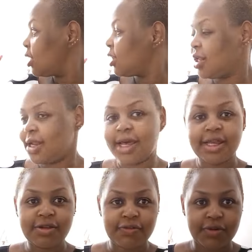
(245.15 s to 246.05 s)
the
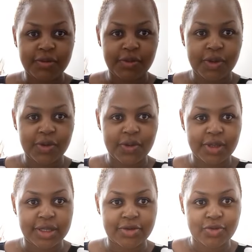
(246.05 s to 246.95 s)
light from the window
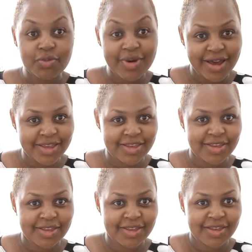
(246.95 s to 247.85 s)
is too much.